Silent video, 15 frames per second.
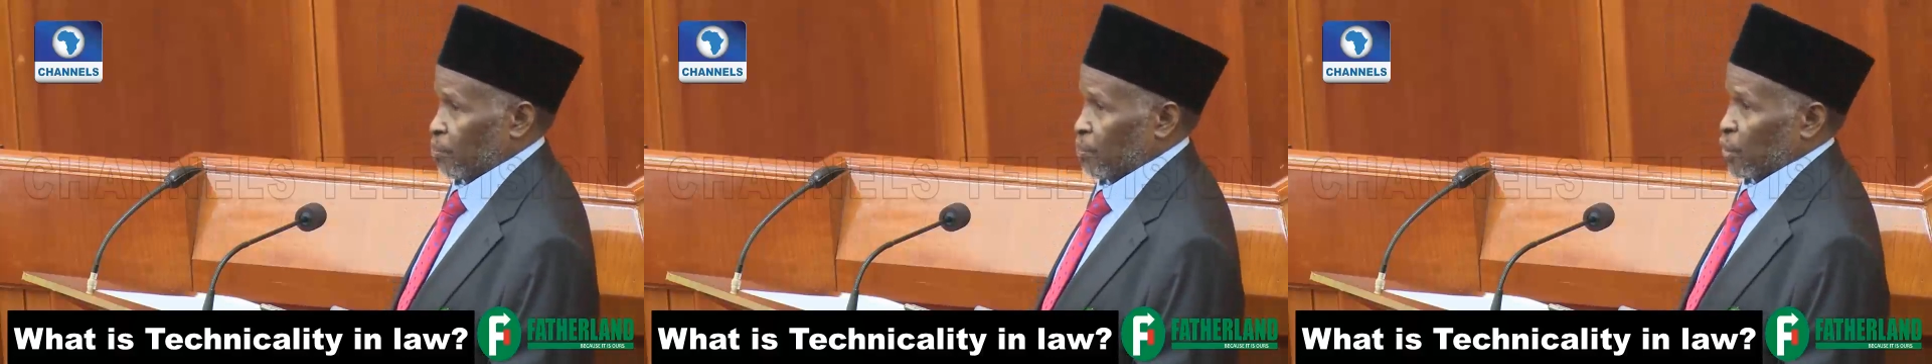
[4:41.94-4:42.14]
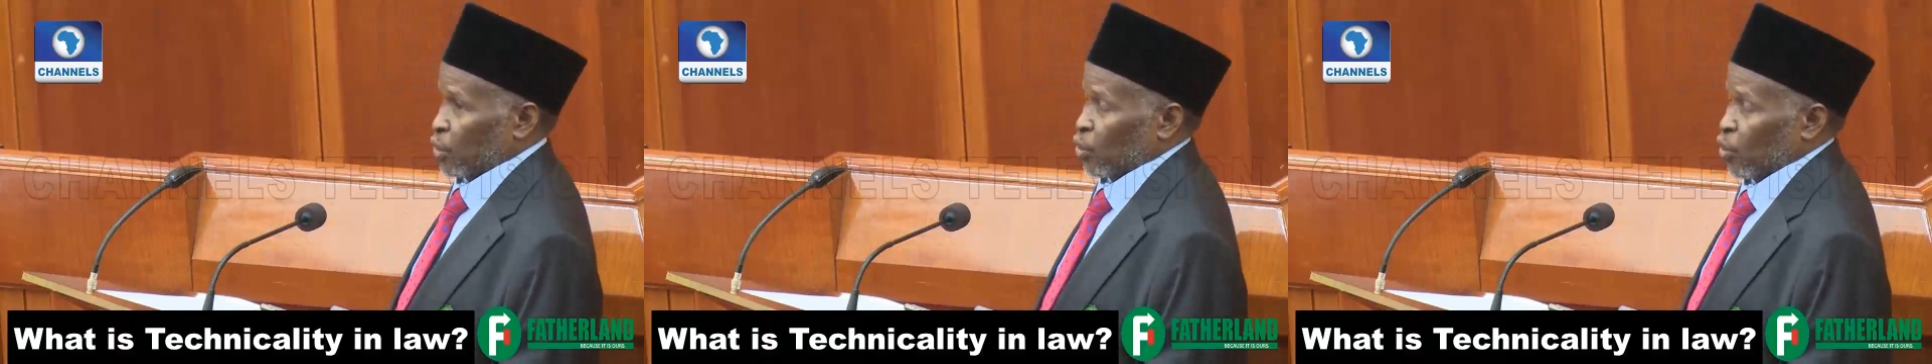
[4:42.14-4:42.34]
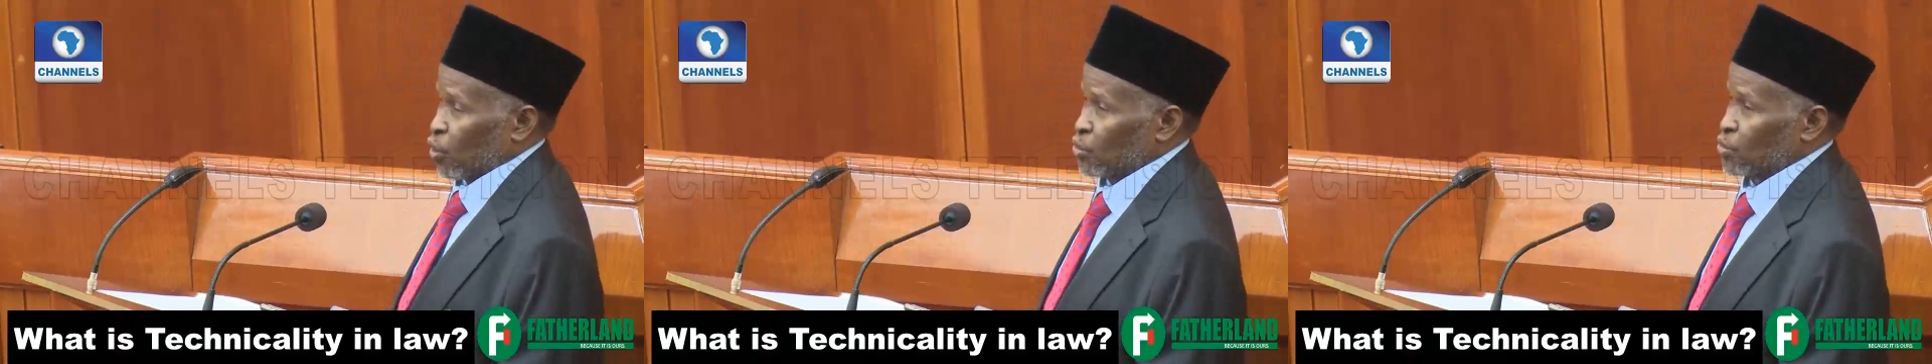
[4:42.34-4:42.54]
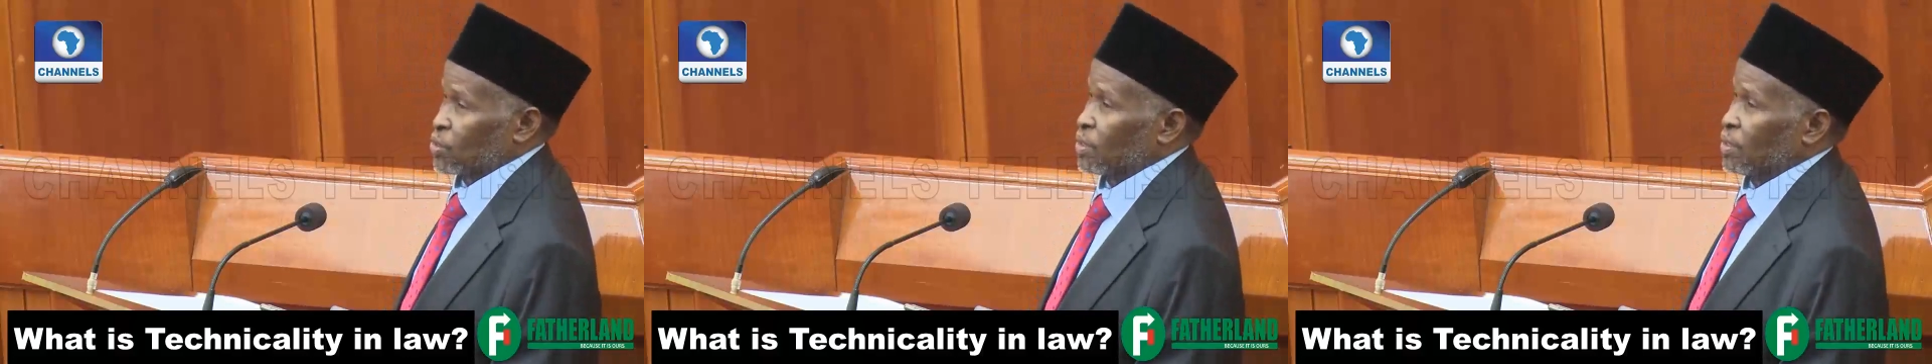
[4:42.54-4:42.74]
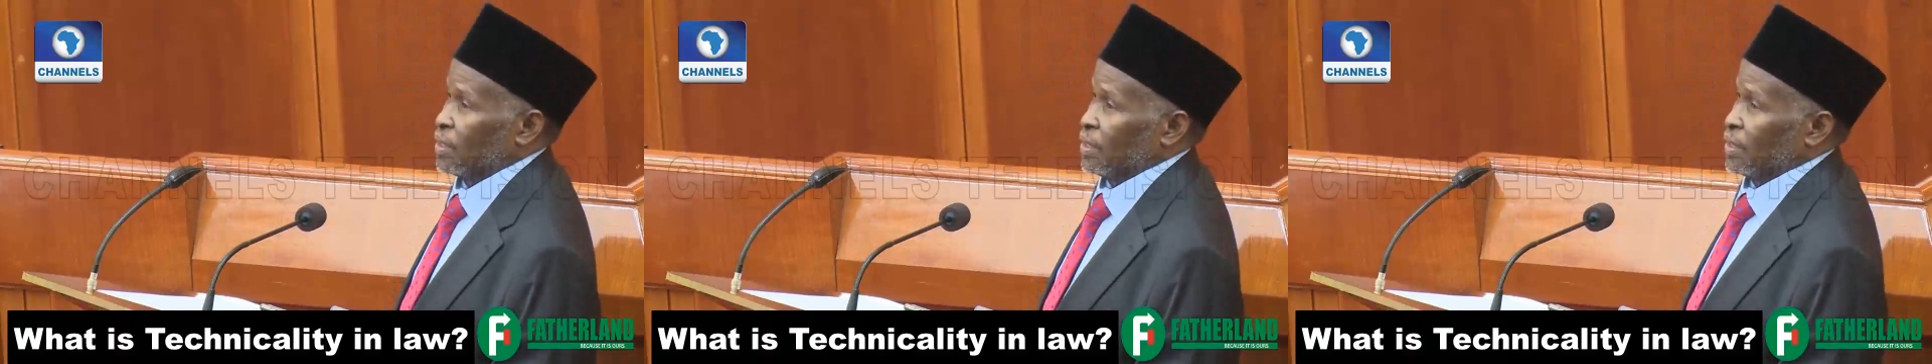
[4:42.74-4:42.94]

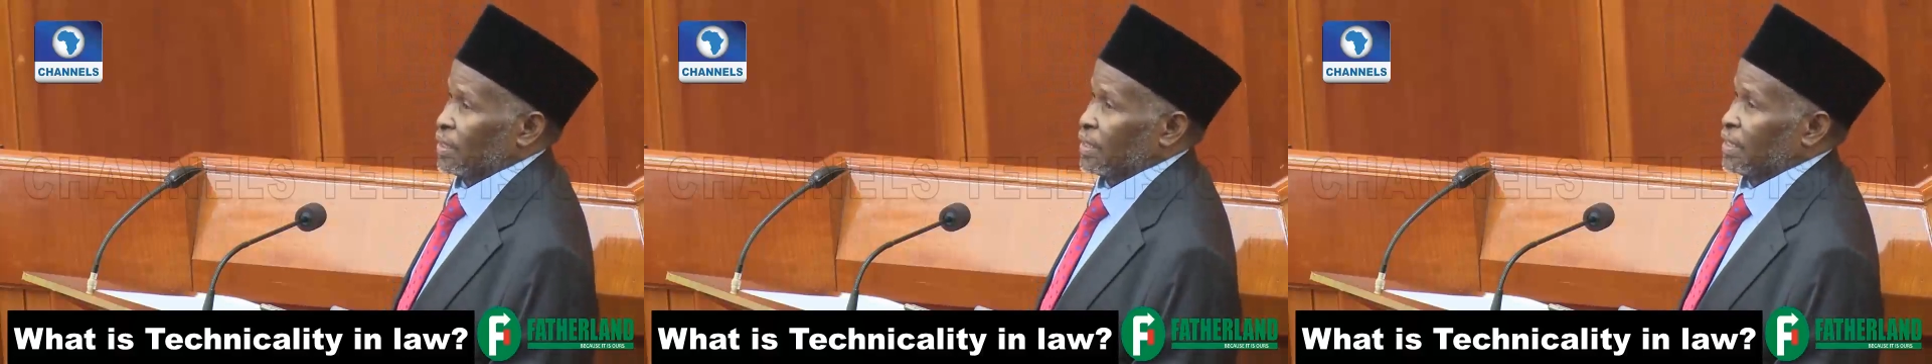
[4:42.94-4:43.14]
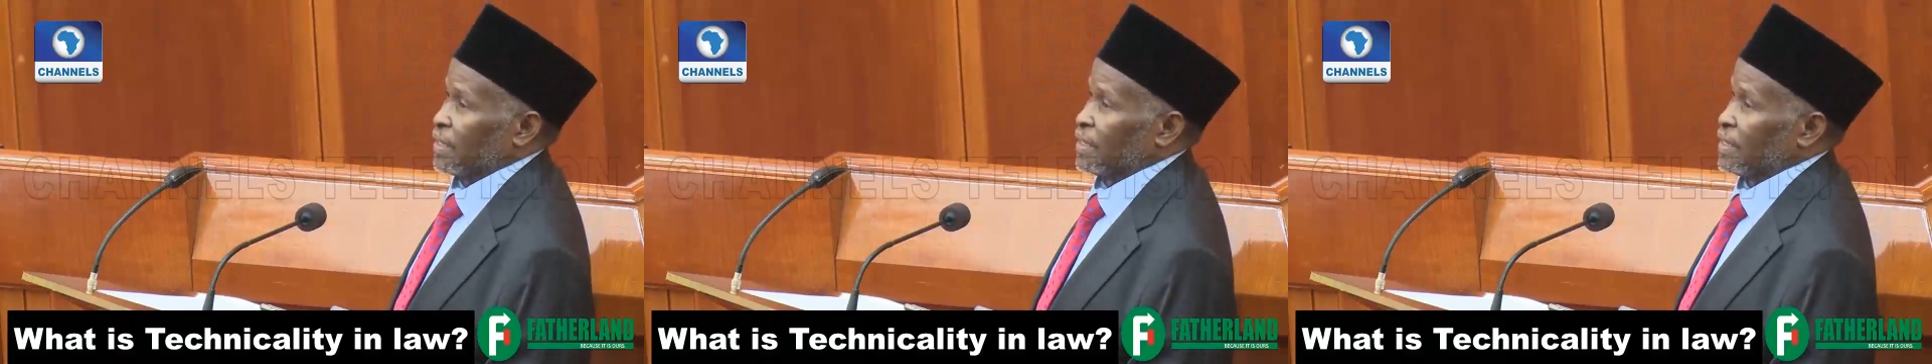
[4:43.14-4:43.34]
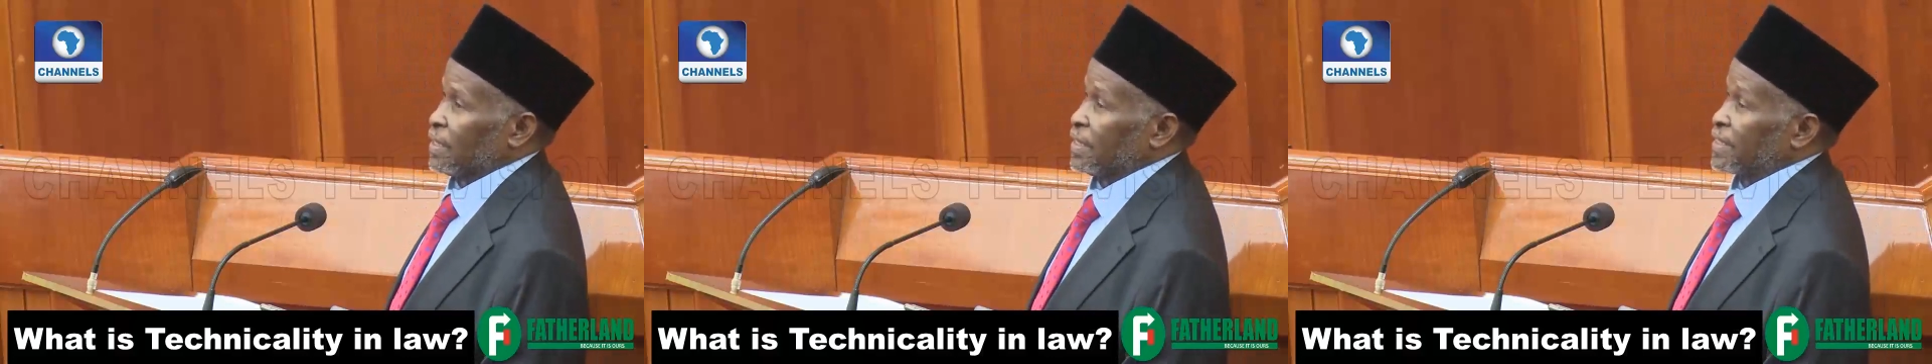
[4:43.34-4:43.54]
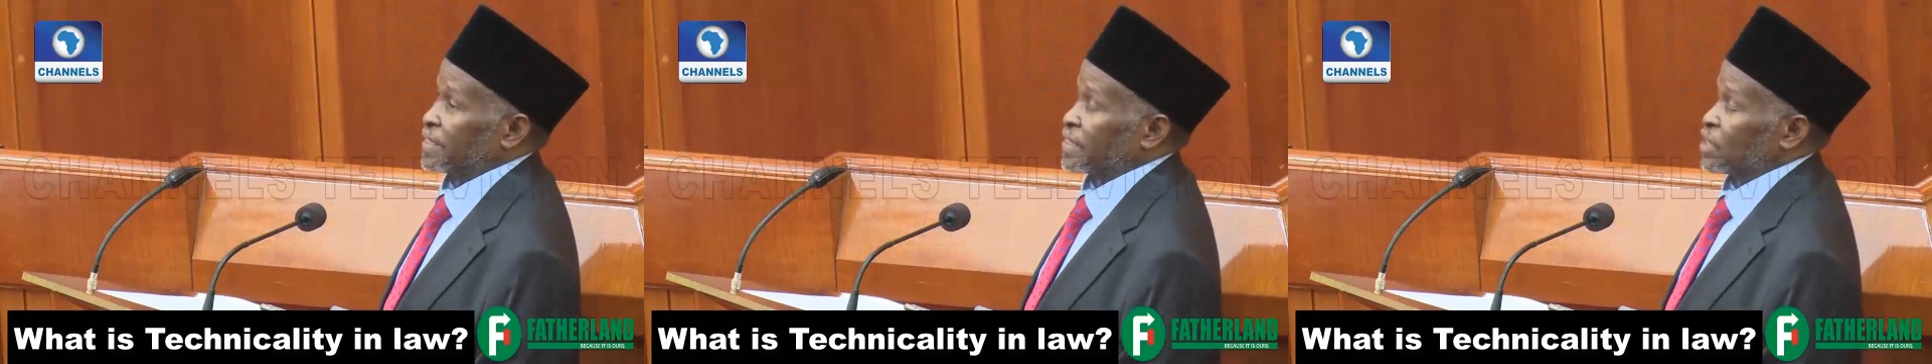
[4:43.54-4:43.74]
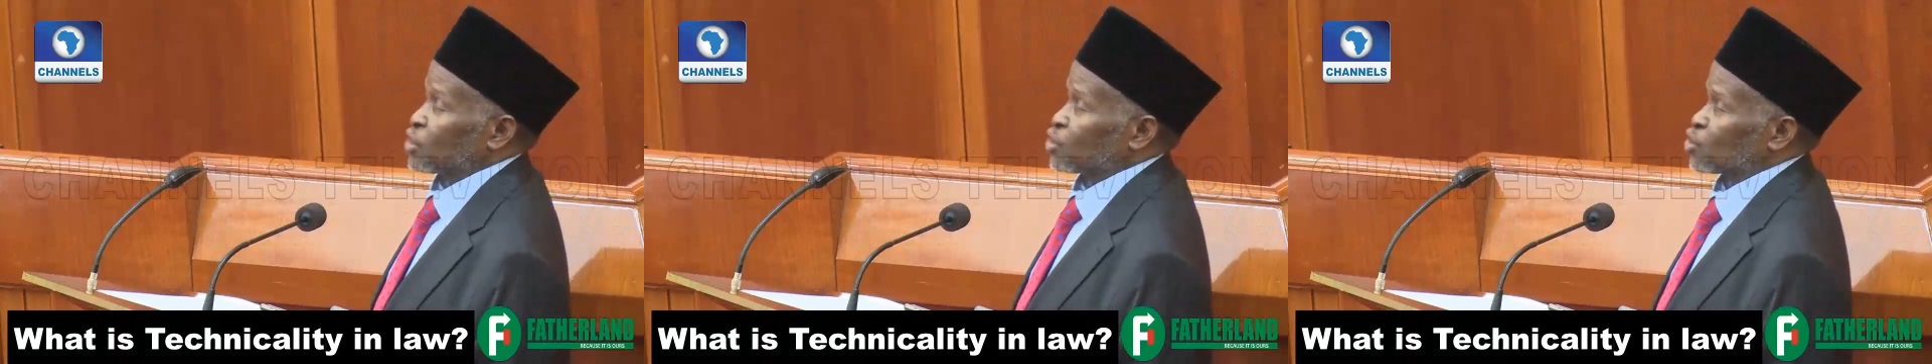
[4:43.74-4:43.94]
Because
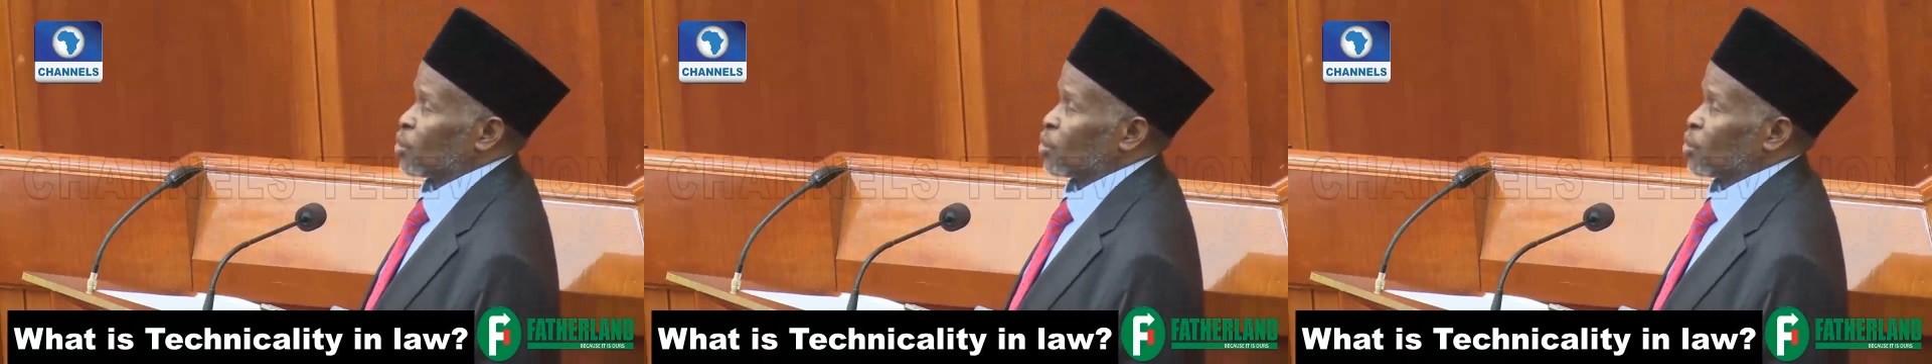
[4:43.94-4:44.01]
it is